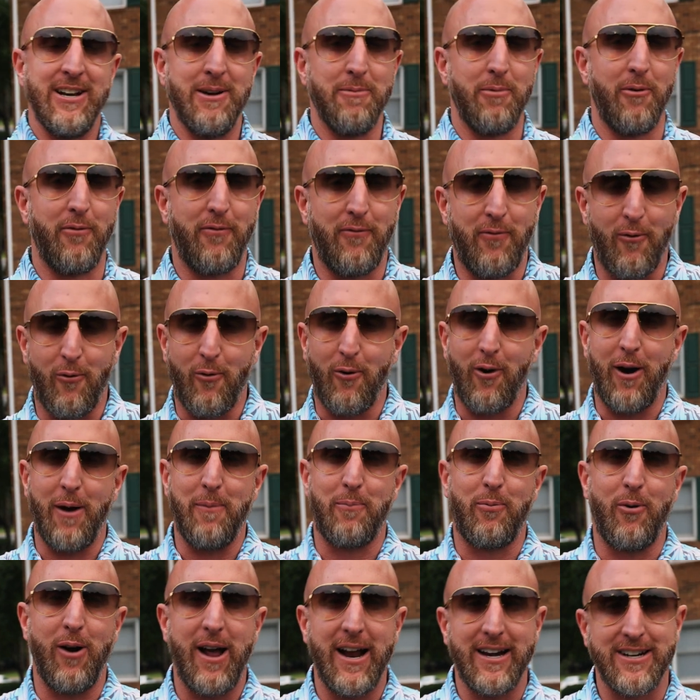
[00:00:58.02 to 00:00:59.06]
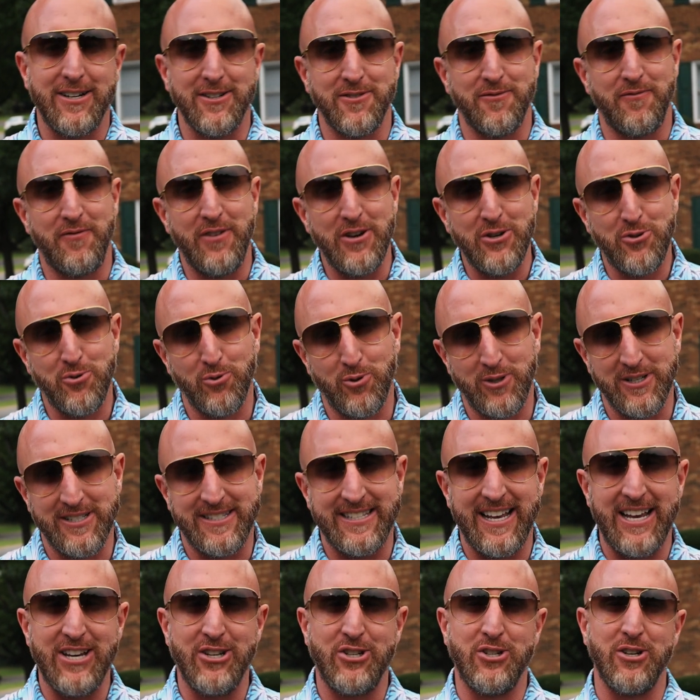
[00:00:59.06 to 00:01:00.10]
Number four, I practiced
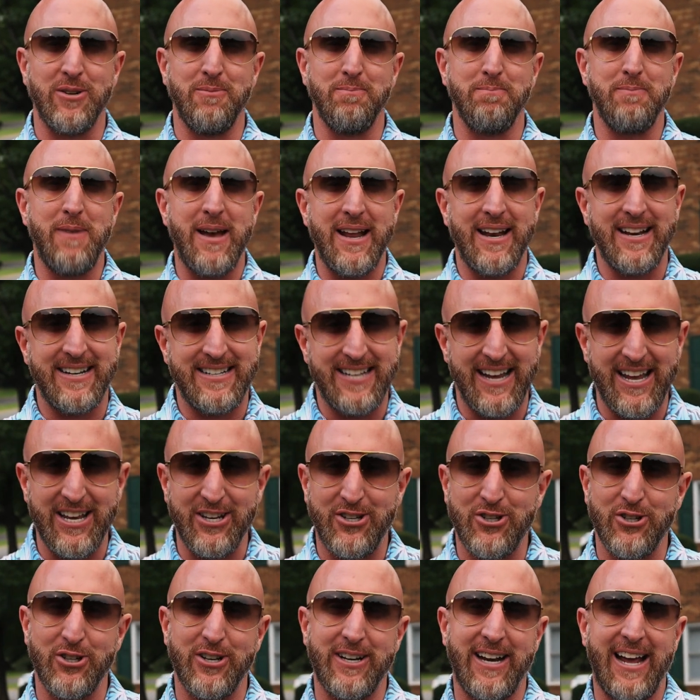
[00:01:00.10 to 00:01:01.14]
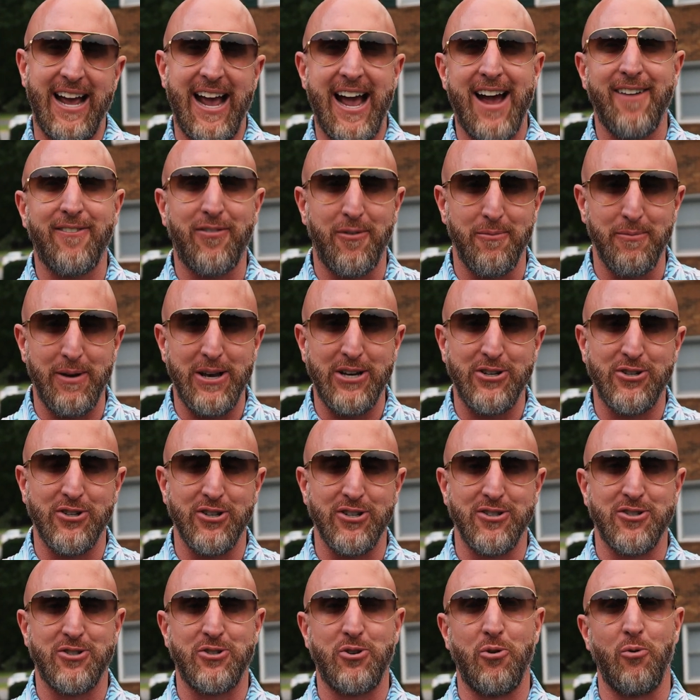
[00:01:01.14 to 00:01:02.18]
visualization, meditation,
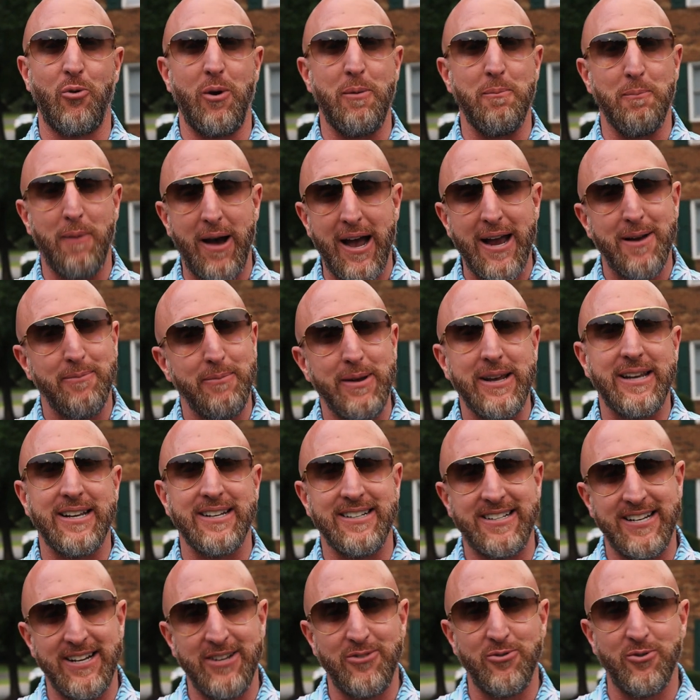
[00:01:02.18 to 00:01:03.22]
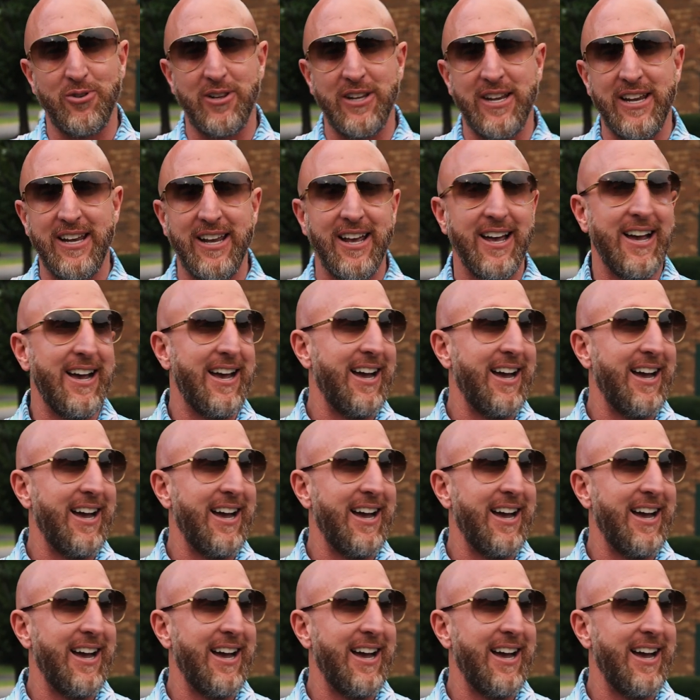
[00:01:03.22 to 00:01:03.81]
affirmations to remind me continually